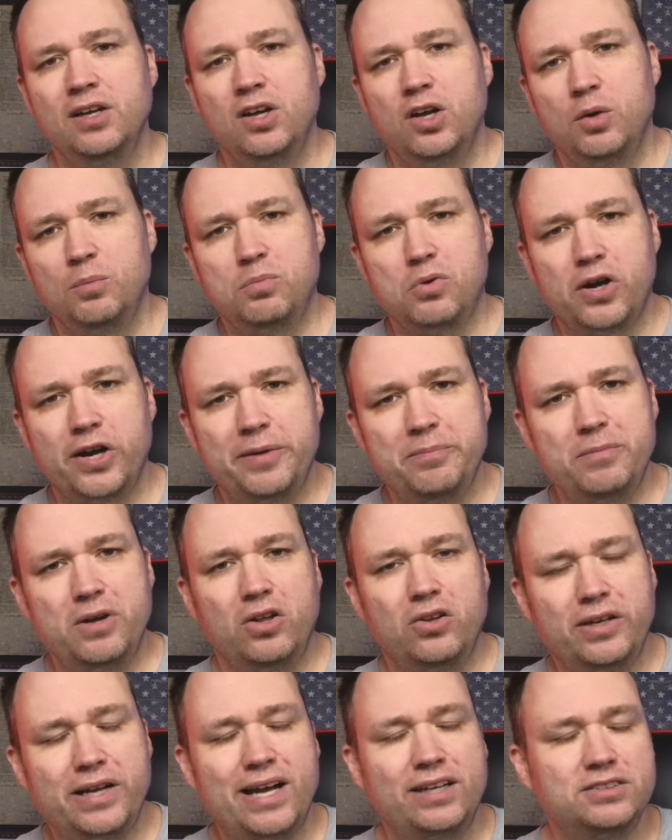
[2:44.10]
Bryan
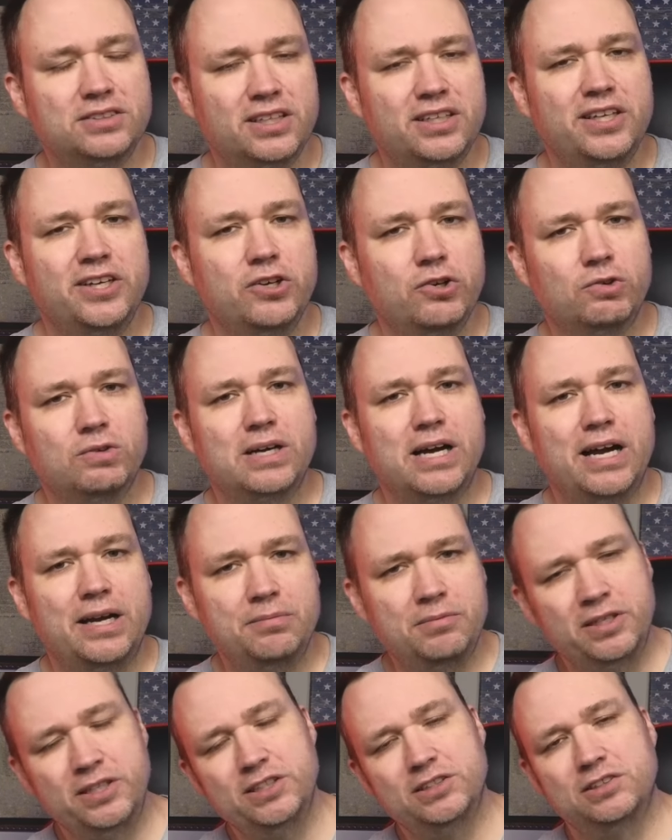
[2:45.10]
Malinowski
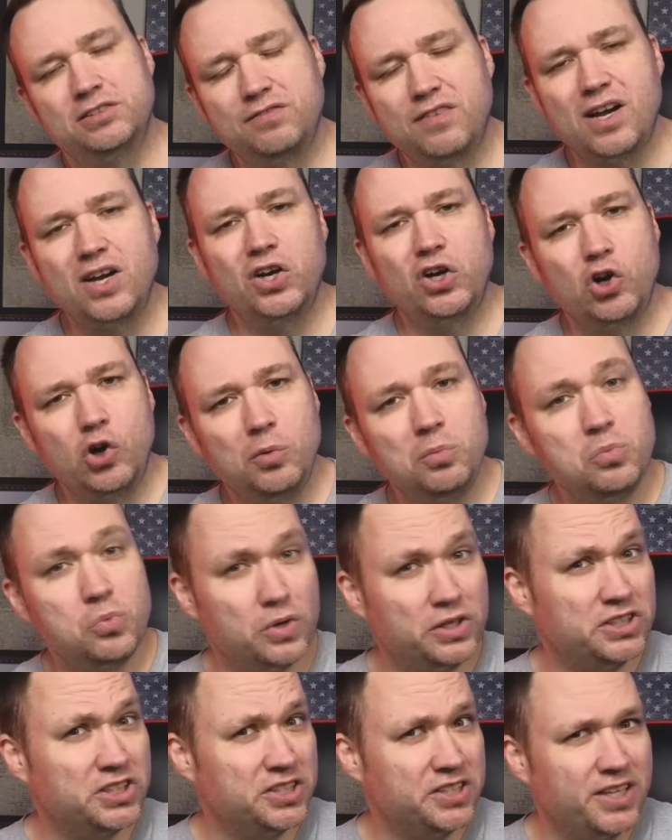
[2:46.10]
grabbed his firearm,
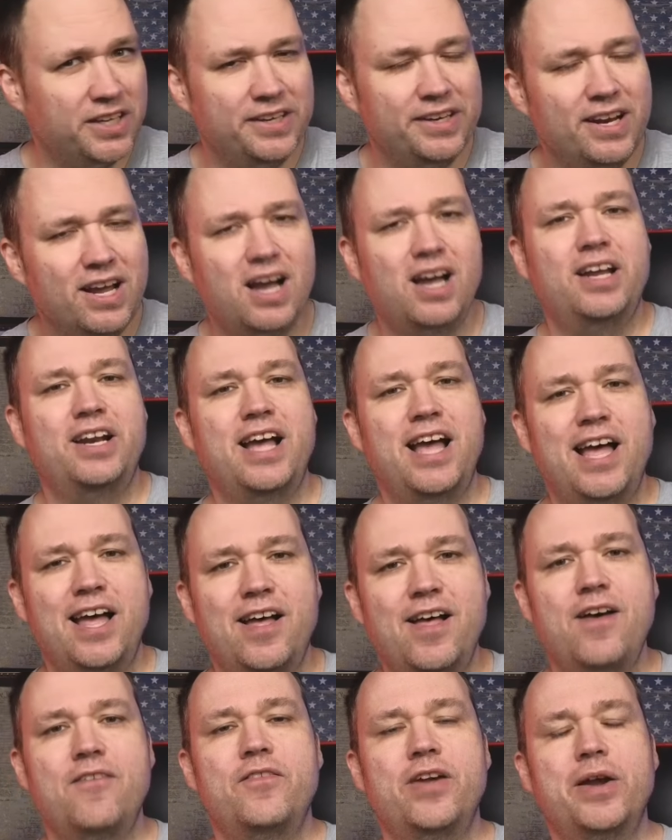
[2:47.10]
which did not
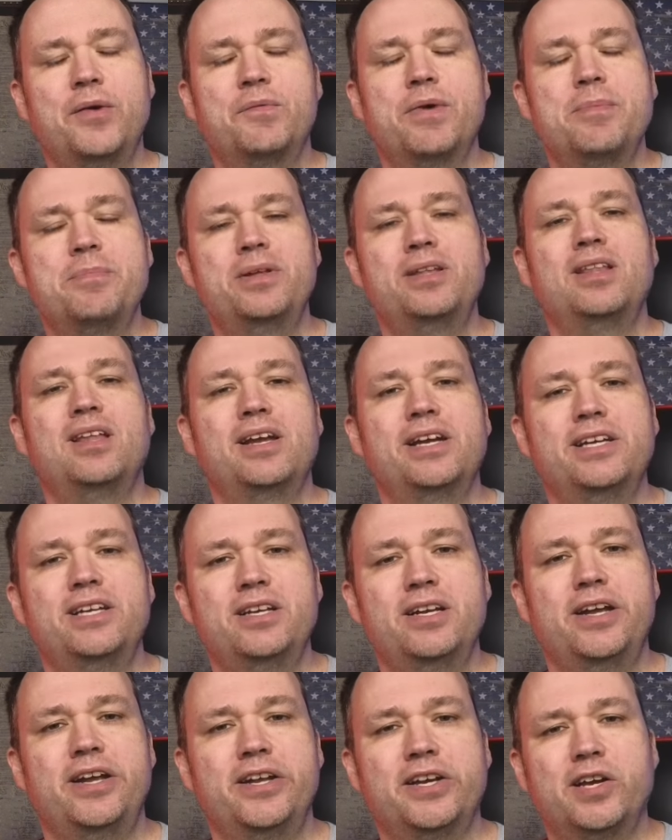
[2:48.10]
have a weapon light,
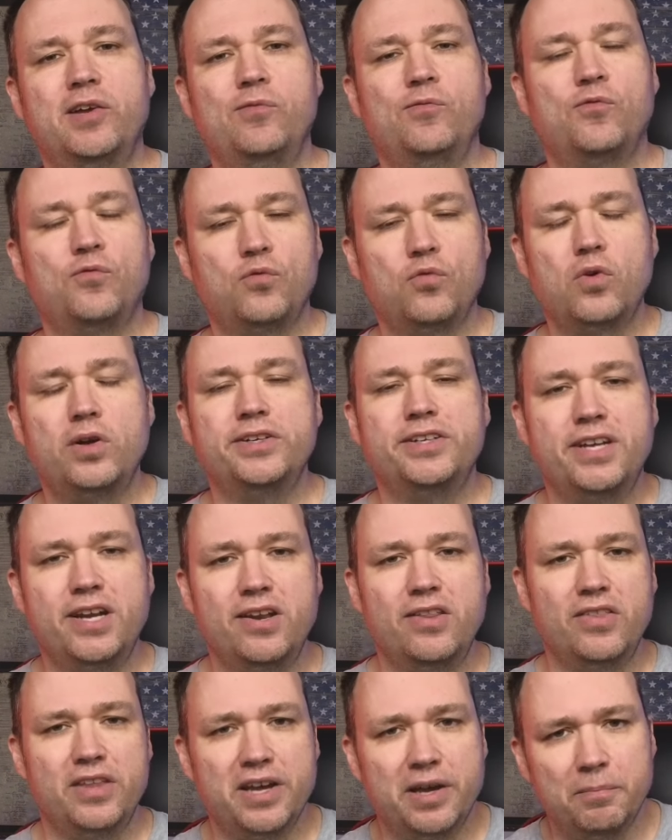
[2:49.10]
and
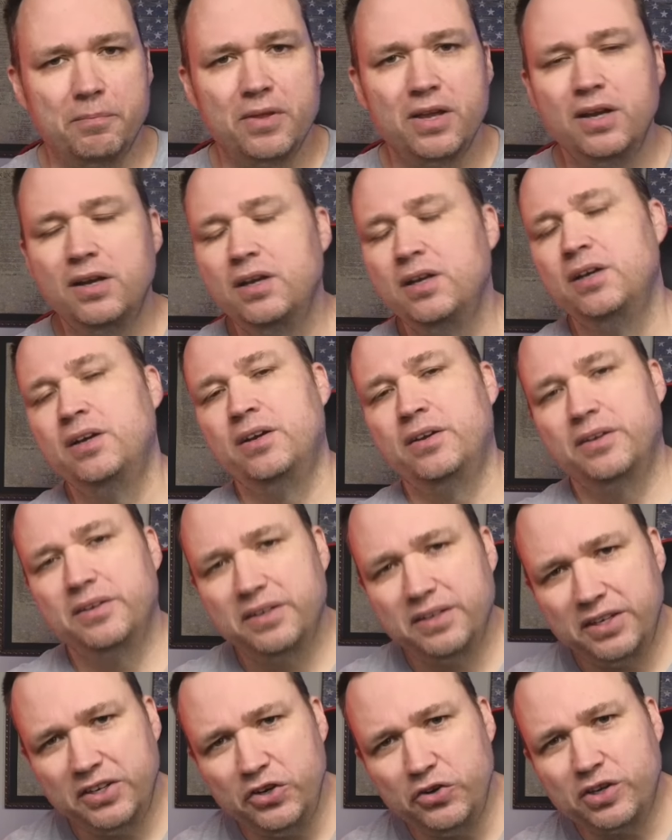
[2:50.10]
confronted them.
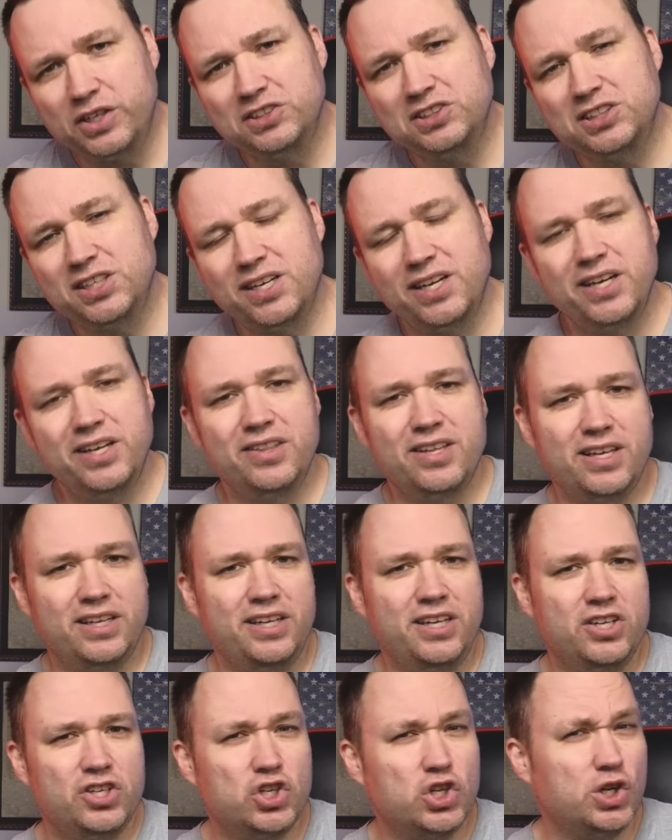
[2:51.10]
You can say that
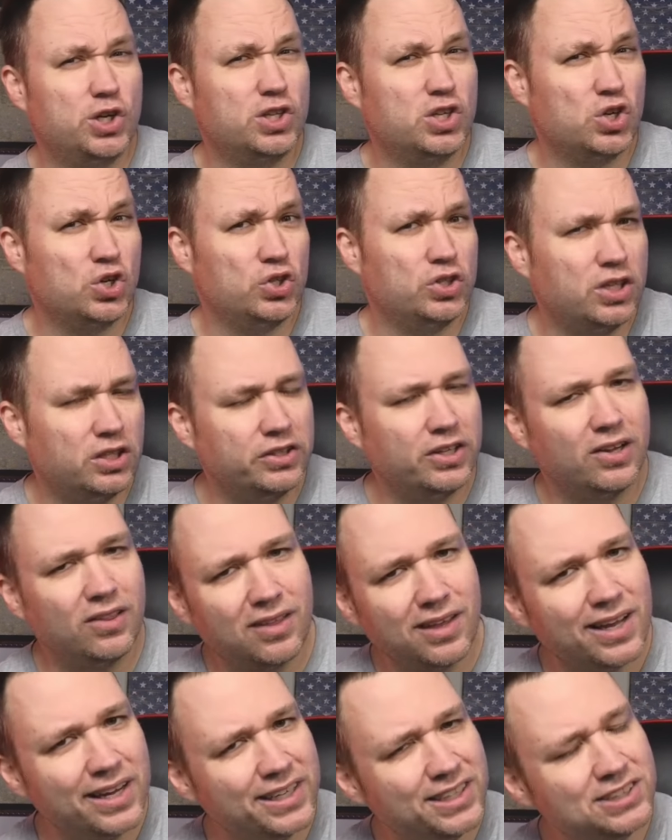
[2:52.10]
he should have turned on the
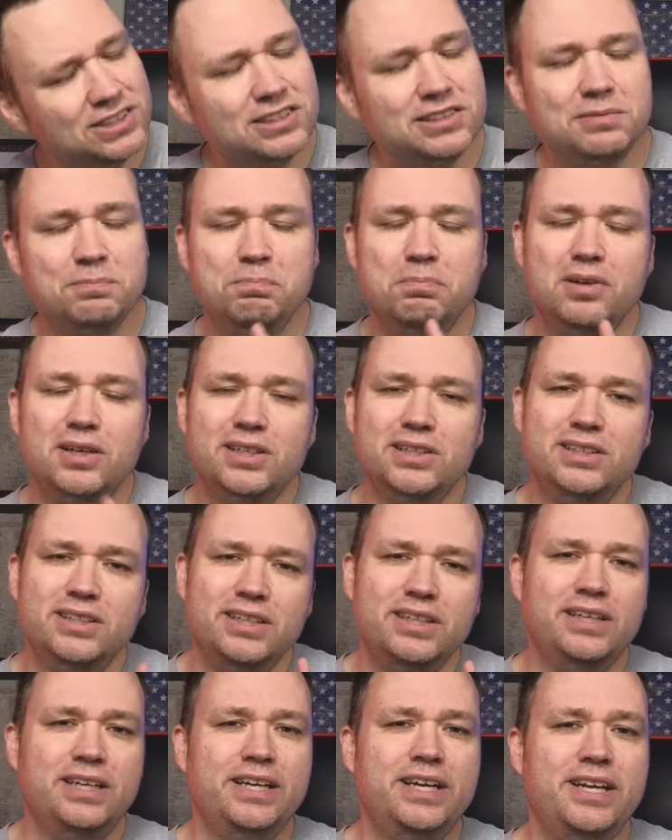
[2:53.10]
lights, but
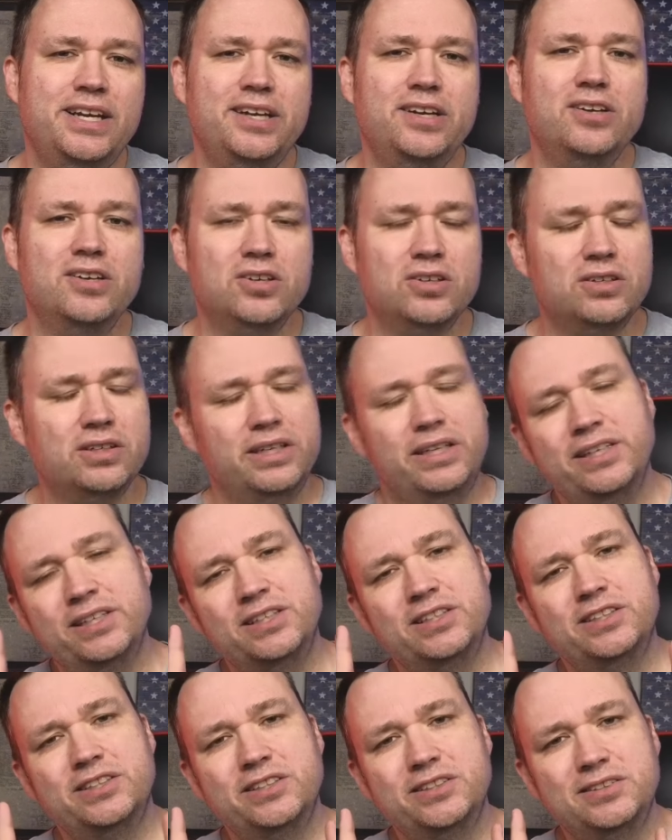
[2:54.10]
here
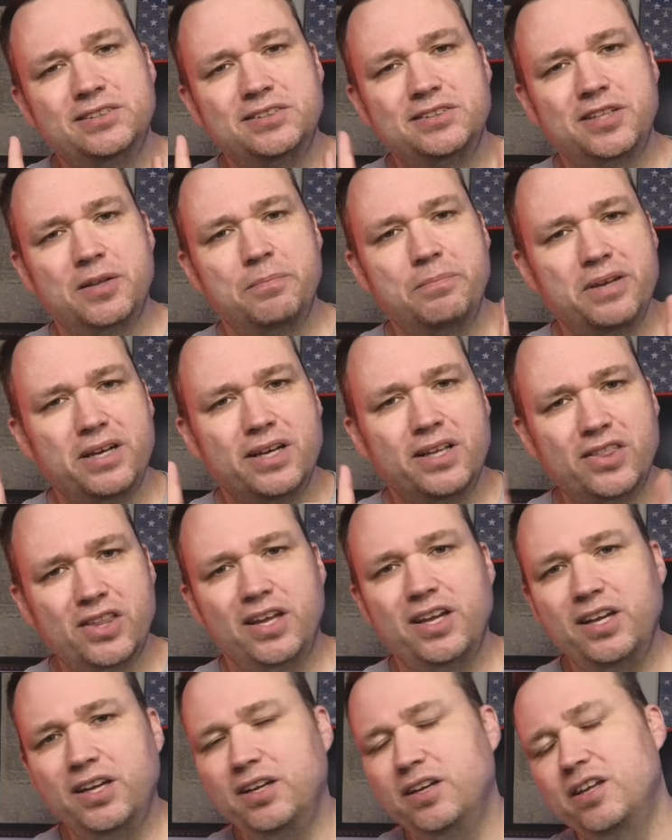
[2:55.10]
is the big
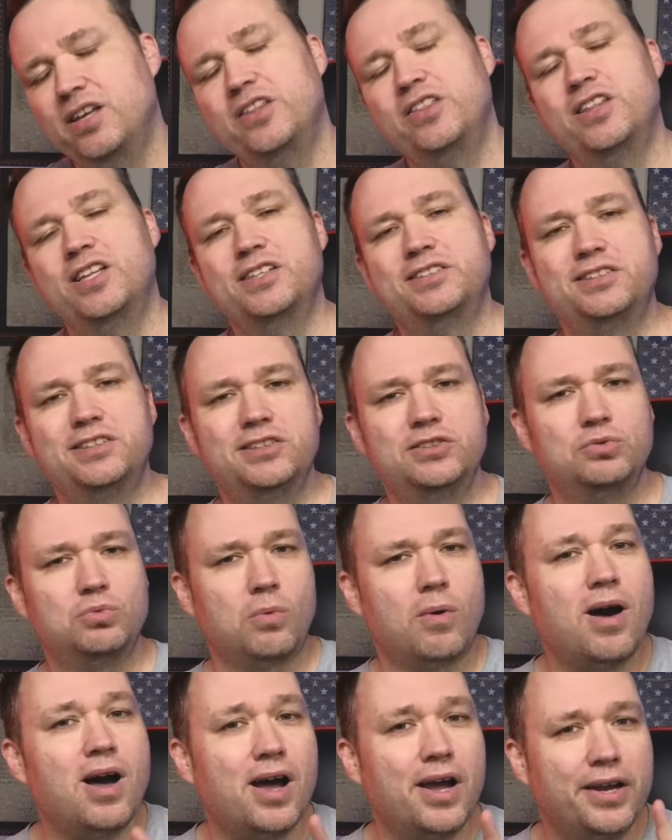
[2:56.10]
thing, and this is
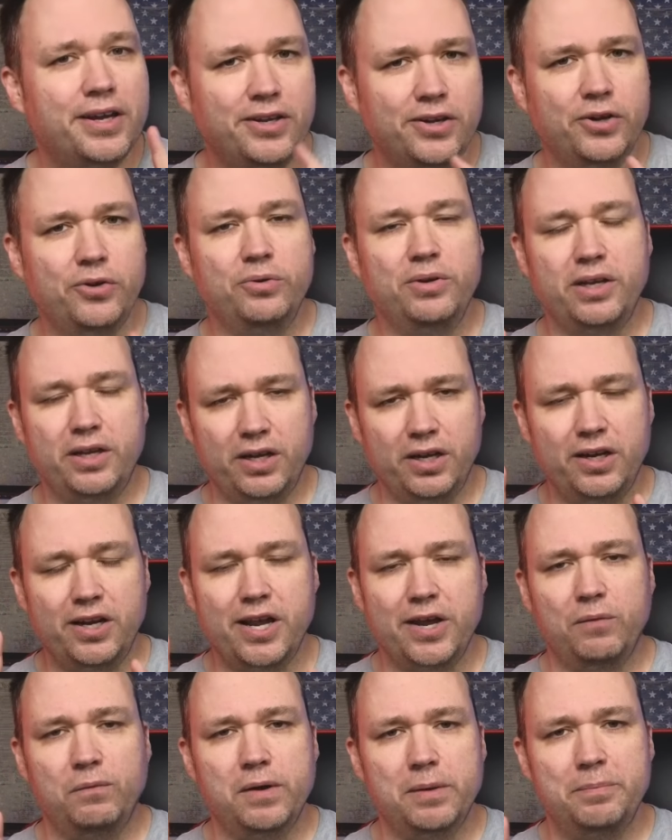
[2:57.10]
why you need
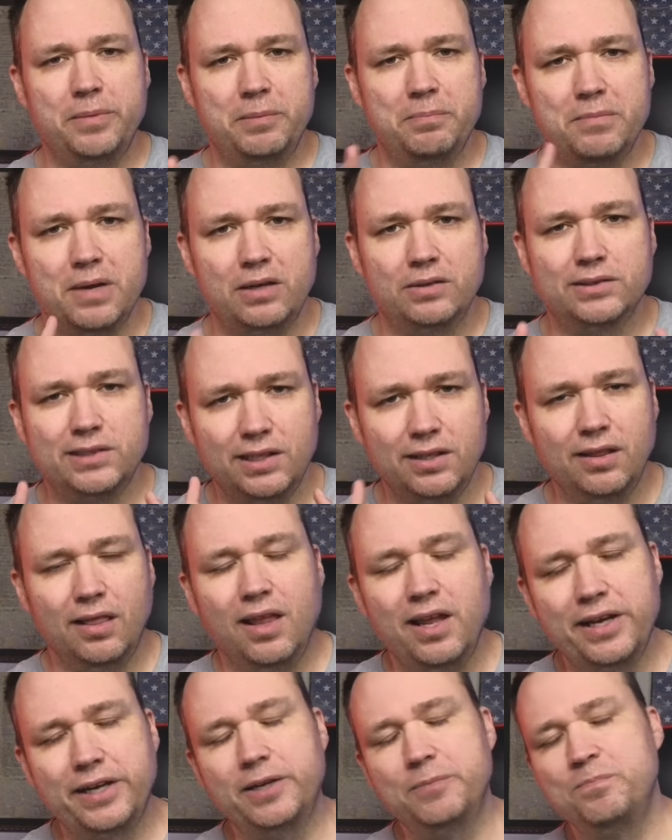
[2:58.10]
a weapon-mounted
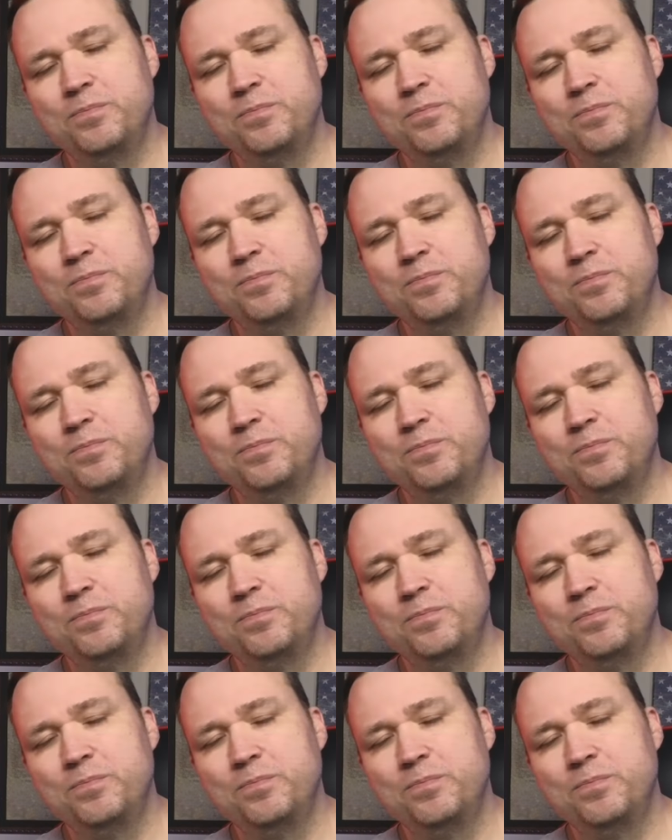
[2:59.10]
light.